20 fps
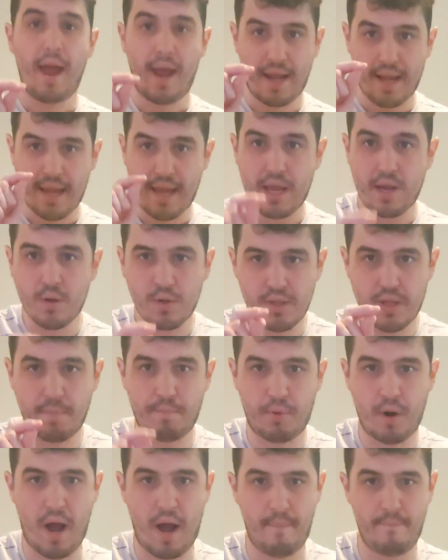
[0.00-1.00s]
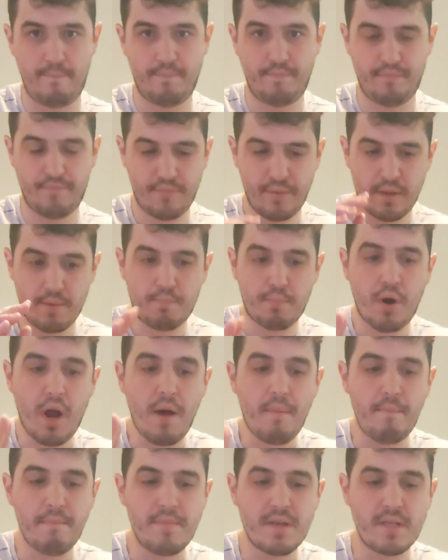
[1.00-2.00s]
And here's the problem. The
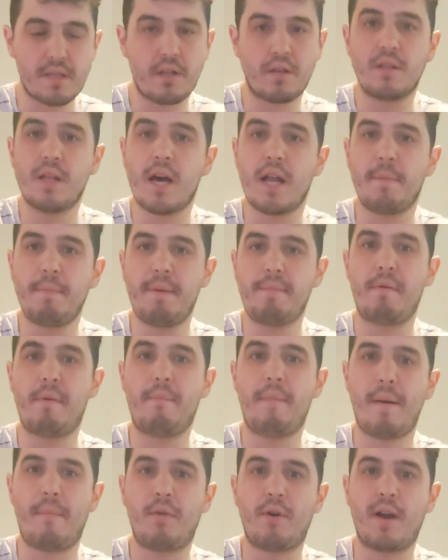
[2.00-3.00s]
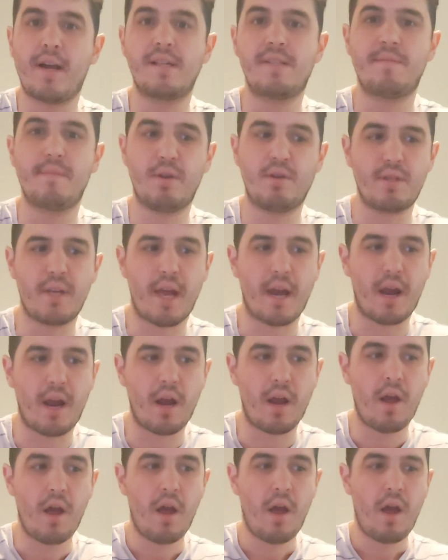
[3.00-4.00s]
problem is a lot of people memorize music
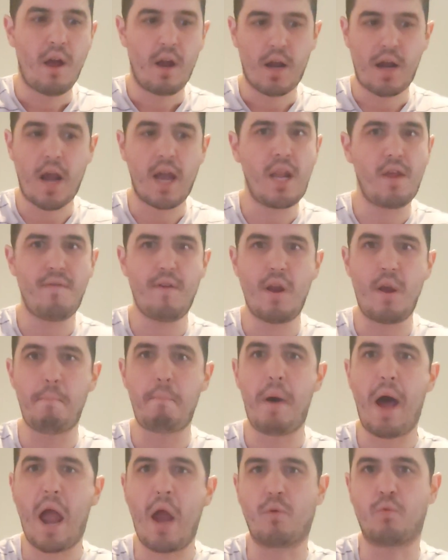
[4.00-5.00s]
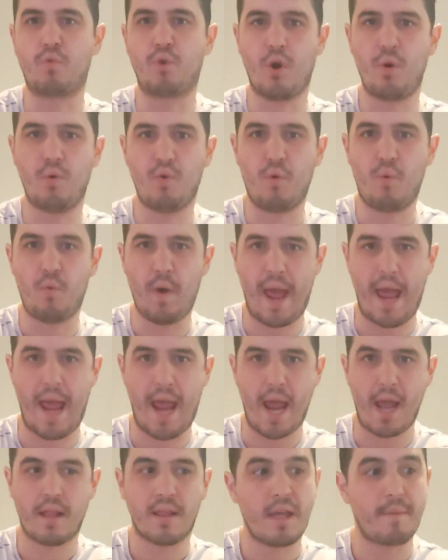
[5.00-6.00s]
kind of in a by rote way.